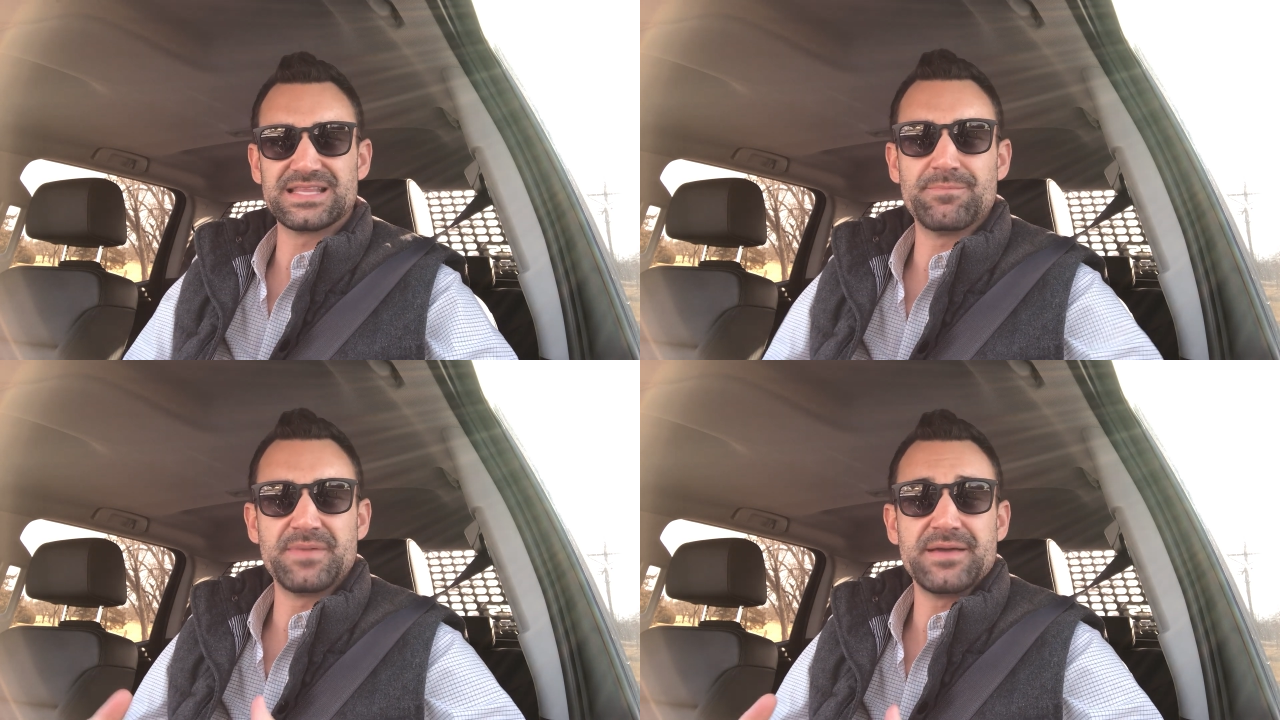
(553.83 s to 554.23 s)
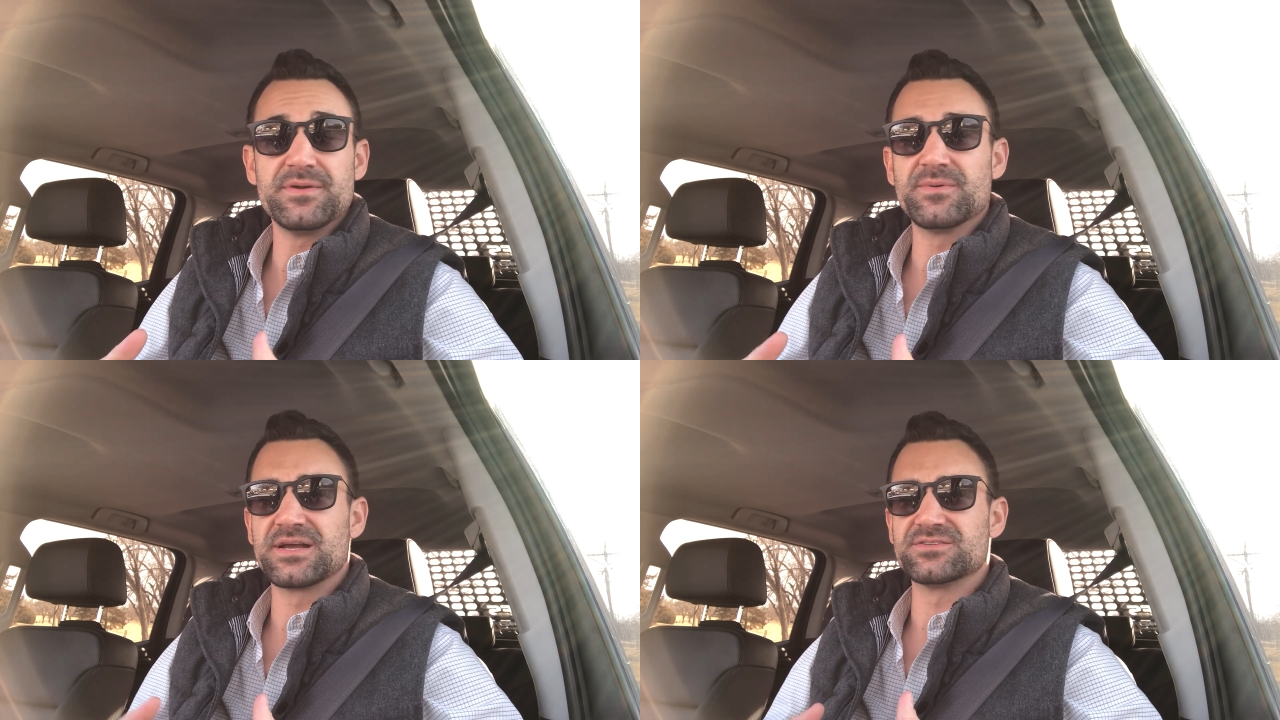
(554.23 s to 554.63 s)
And that may
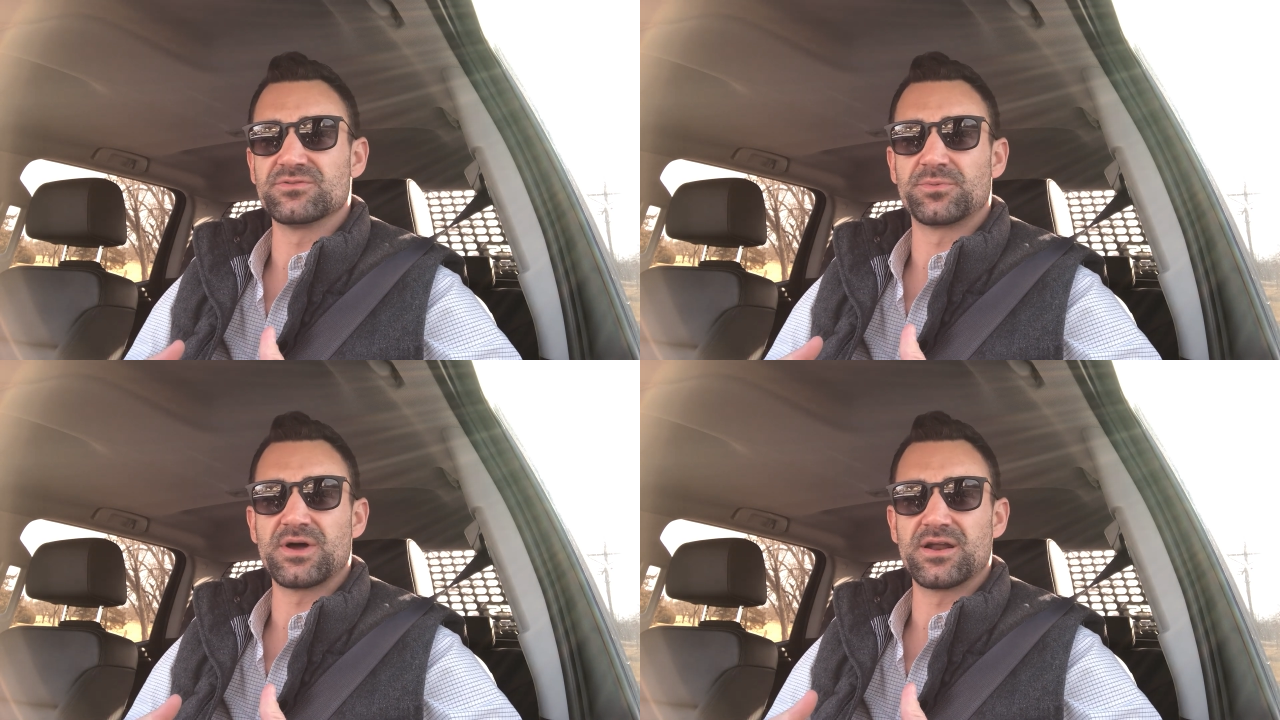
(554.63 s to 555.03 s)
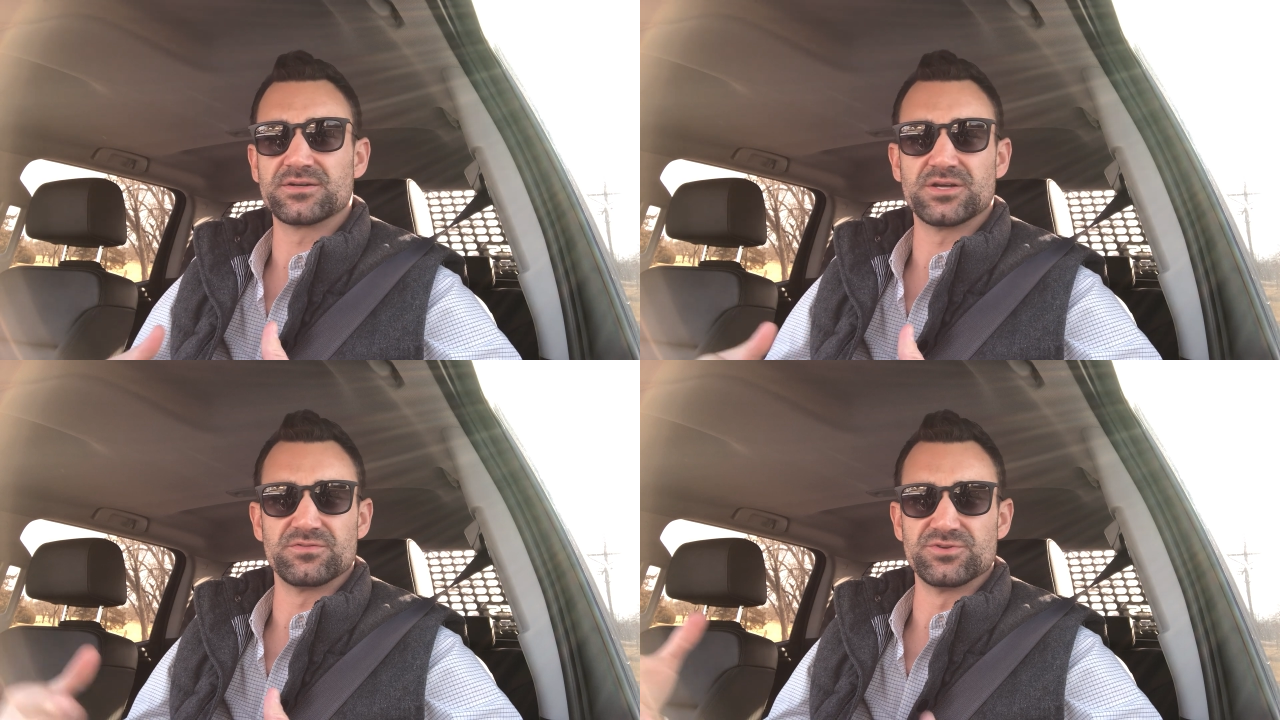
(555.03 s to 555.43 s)
be because of a
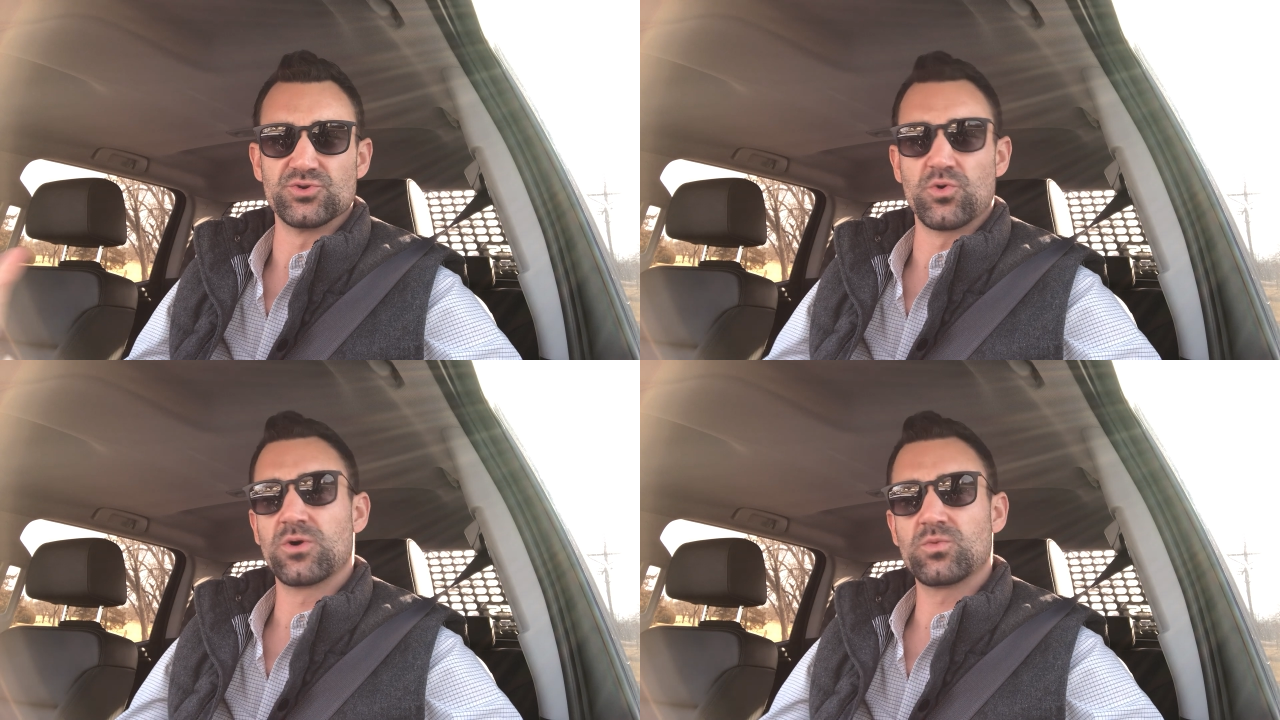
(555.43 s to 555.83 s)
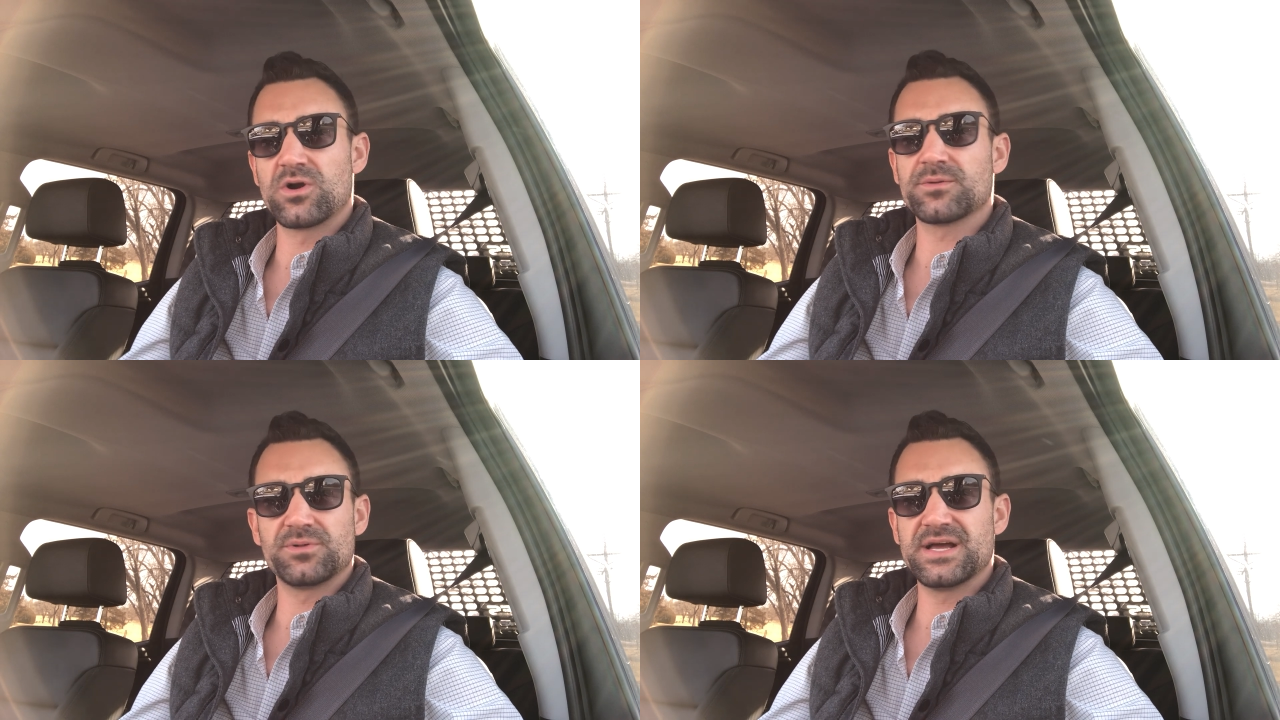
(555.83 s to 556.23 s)
product of your
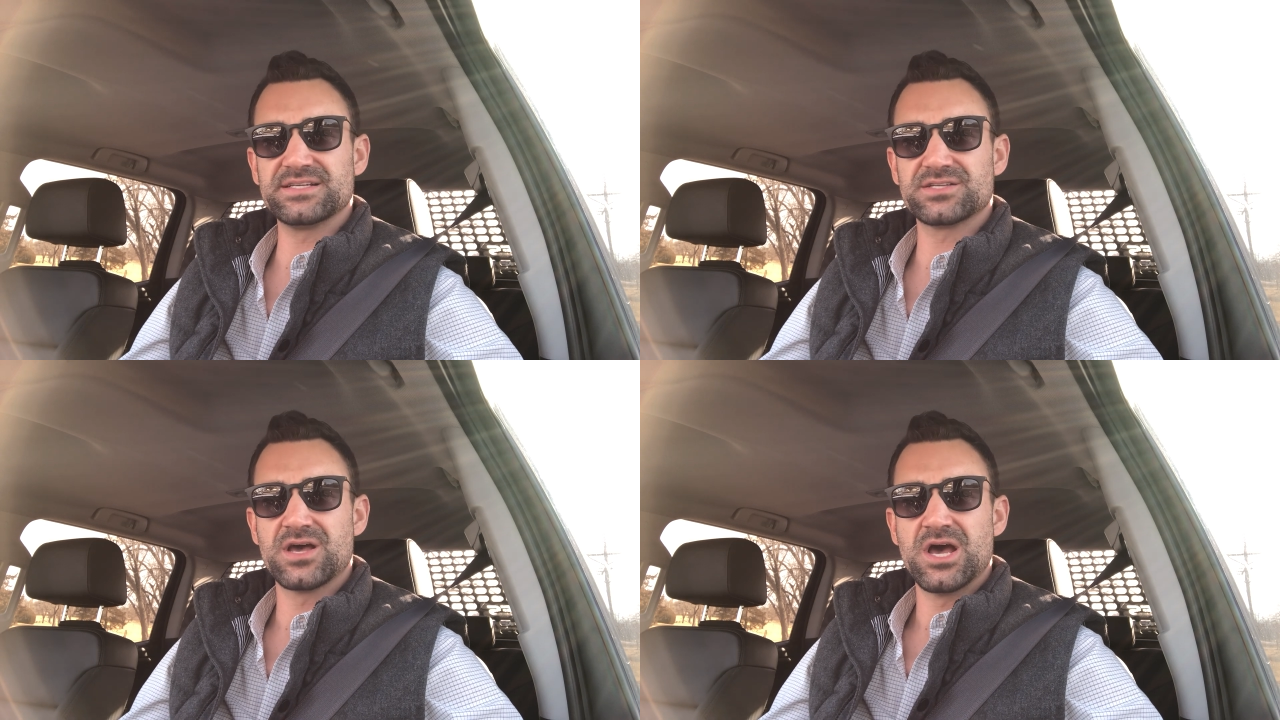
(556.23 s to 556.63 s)
workplace,